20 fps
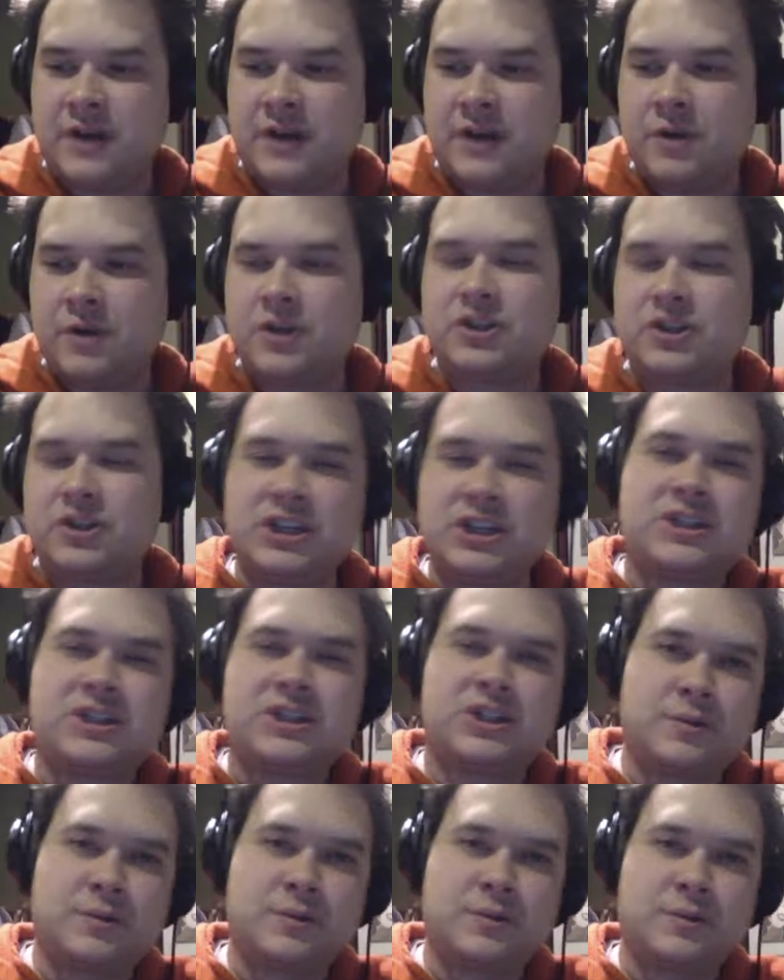Well,
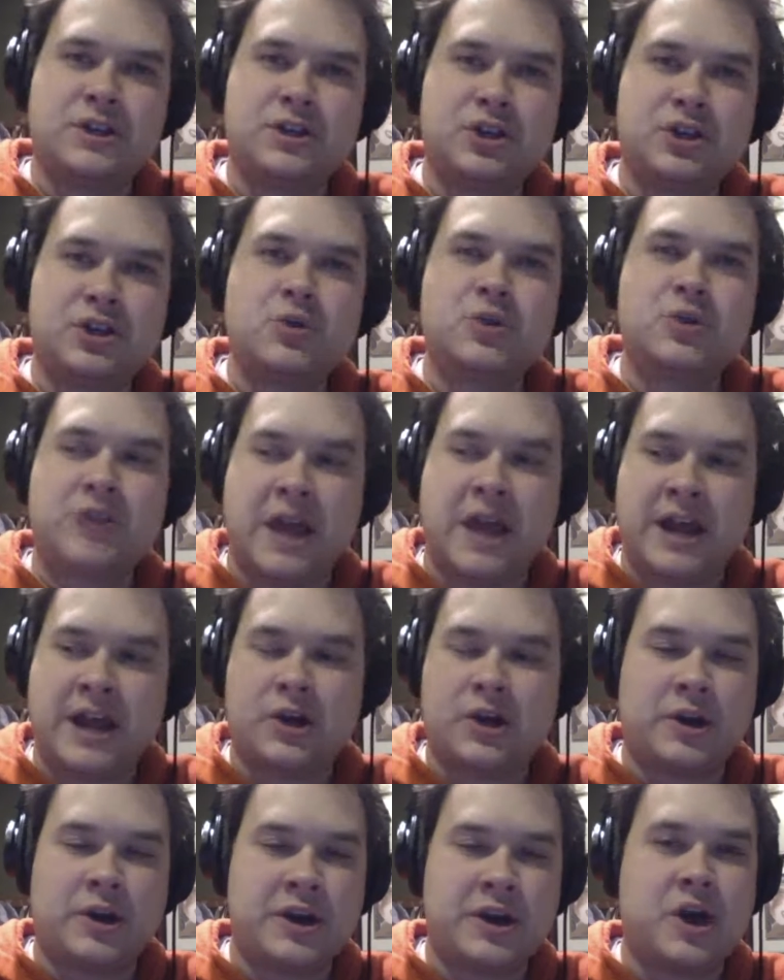she was a news
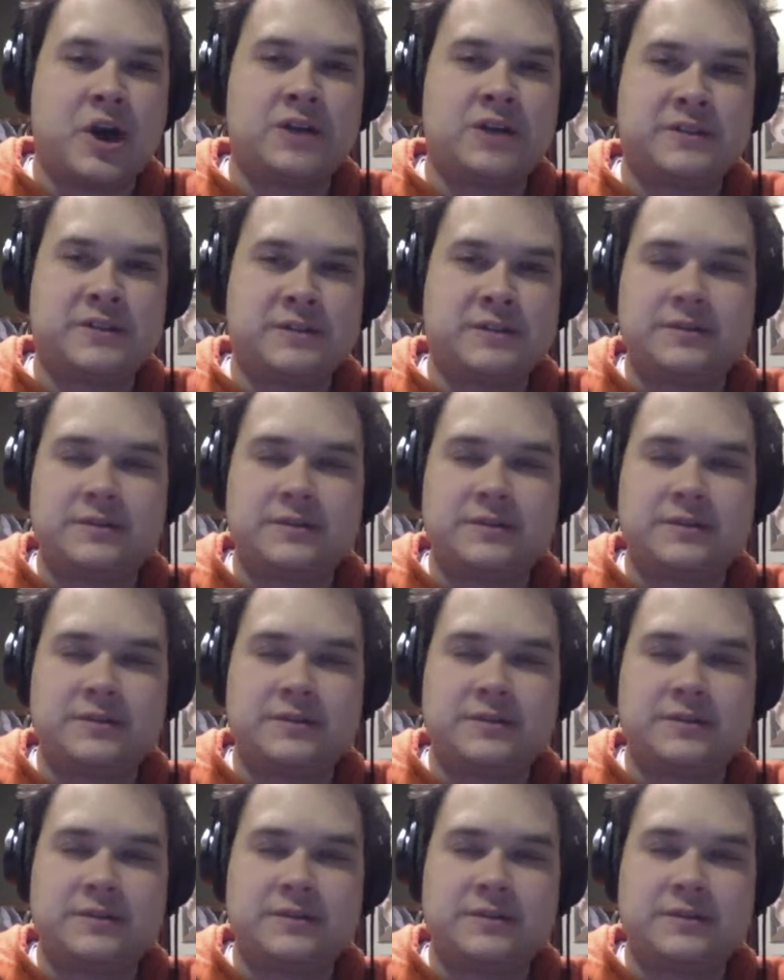anchor in Austin.